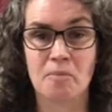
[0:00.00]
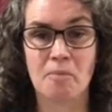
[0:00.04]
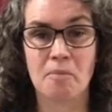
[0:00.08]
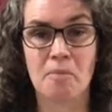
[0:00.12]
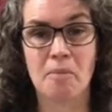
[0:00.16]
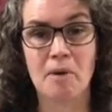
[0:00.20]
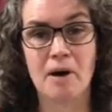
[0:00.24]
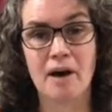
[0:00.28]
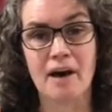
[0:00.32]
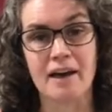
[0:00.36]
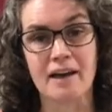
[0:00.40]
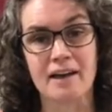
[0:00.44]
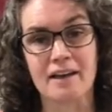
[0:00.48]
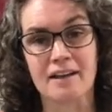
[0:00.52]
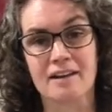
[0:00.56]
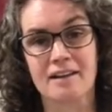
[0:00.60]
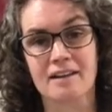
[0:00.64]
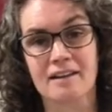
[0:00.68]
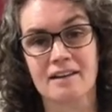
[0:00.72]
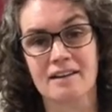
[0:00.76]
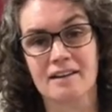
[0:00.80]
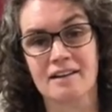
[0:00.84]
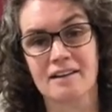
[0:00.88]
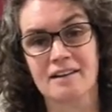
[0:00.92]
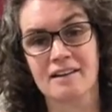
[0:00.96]
But
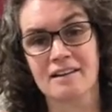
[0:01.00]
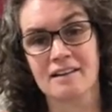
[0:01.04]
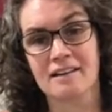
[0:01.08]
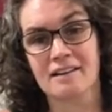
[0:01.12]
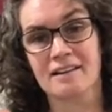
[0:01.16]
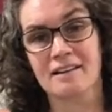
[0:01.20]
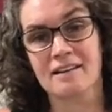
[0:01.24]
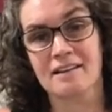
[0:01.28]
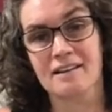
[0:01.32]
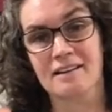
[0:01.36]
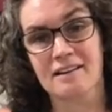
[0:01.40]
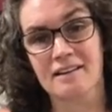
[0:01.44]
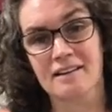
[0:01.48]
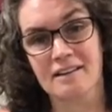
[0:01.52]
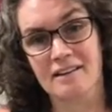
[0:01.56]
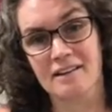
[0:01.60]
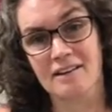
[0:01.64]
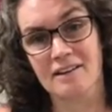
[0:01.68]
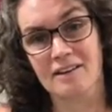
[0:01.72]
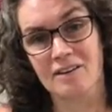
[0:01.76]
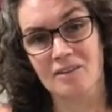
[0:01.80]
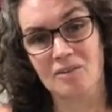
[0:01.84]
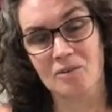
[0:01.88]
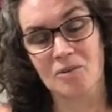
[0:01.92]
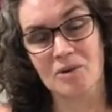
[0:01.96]

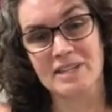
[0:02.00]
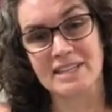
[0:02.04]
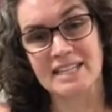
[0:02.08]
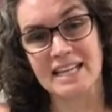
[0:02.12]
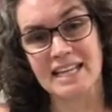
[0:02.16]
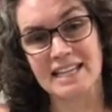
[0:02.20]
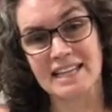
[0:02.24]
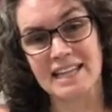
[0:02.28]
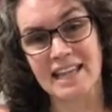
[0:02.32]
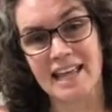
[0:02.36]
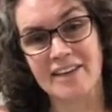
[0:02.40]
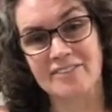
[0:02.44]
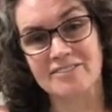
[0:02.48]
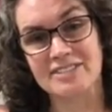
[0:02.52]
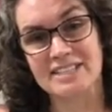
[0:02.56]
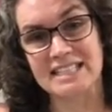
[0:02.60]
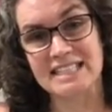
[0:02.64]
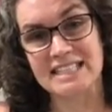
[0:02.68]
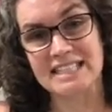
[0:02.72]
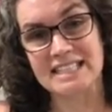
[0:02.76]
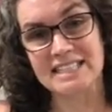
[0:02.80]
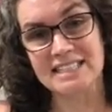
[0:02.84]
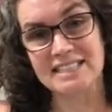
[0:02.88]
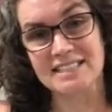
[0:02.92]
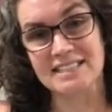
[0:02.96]
when they left
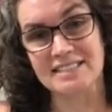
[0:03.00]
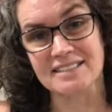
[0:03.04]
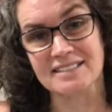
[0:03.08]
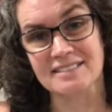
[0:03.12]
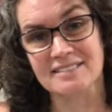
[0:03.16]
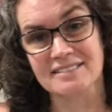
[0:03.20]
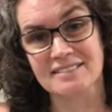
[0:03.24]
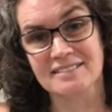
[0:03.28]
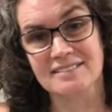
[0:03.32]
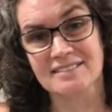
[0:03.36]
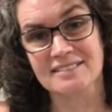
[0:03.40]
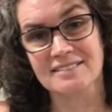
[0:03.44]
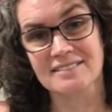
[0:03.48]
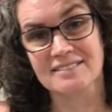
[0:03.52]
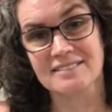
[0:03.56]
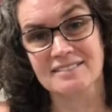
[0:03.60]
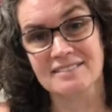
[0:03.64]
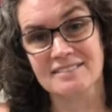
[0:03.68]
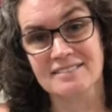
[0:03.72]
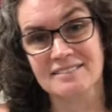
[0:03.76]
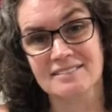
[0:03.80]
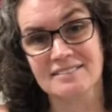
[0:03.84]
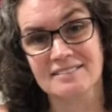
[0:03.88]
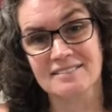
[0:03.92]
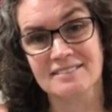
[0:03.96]
Eden
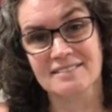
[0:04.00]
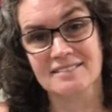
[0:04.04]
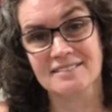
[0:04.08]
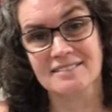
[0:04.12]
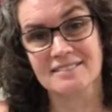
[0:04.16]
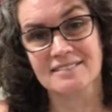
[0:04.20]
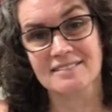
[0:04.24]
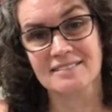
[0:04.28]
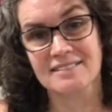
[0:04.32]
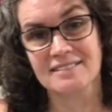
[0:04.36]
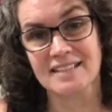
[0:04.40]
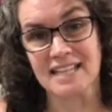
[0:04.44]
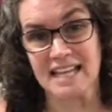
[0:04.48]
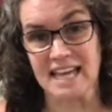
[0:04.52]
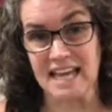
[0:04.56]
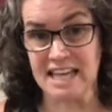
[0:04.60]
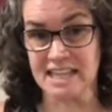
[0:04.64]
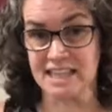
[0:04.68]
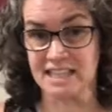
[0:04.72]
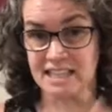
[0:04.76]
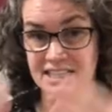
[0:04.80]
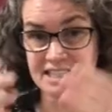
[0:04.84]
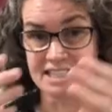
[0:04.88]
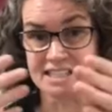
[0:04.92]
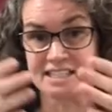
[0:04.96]

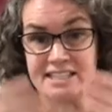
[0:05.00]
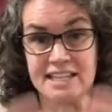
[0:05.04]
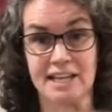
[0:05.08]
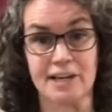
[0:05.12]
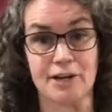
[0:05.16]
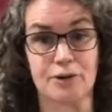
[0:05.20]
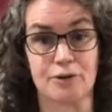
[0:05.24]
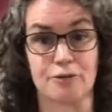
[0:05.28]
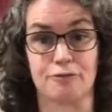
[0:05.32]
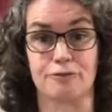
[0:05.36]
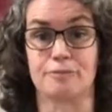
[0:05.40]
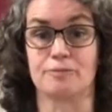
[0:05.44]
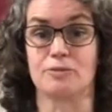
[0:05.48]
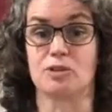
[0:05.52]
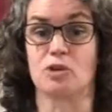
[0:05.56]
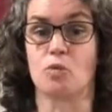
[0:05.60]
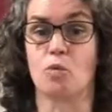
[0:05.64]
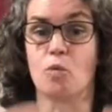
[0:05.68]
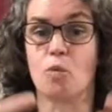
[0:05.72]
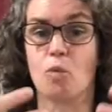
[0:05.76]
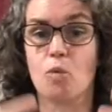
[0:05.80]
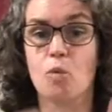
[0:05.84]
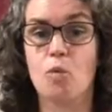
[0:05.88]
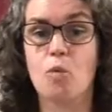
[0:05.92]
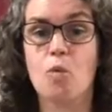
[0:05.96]
and the seraphim, the
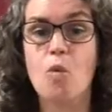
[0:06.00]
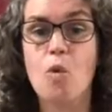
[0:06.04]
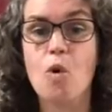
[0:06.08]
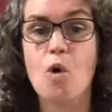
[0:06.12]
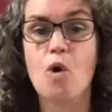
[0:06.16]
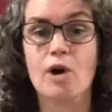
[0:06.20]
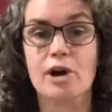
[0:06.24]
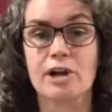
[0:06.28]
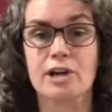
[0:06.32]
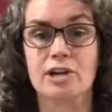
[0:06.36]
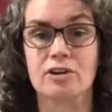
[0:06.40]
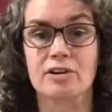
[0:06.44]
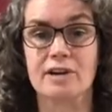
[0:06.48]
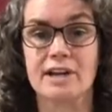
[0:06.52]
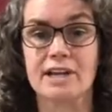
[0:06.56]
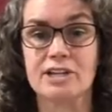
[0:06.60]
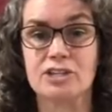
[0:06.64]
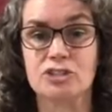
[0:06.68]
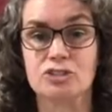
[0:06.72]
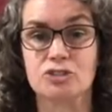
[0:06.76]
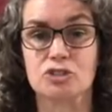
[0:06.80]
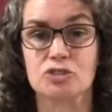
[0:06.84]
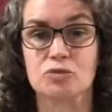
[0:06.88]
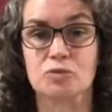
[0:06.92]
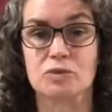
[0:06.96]
warrior
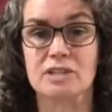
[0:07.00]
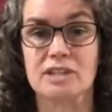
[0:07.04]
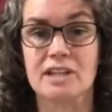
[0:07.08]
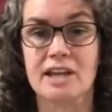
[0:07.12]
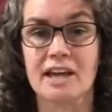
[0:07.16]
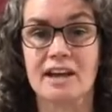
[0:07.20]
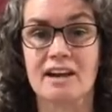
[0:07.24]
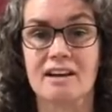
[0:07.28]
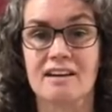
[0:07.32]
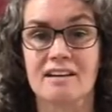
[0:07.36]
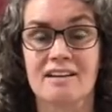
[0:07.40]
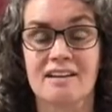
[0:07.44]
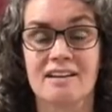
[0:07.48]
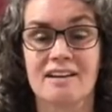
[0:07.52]
angels were there,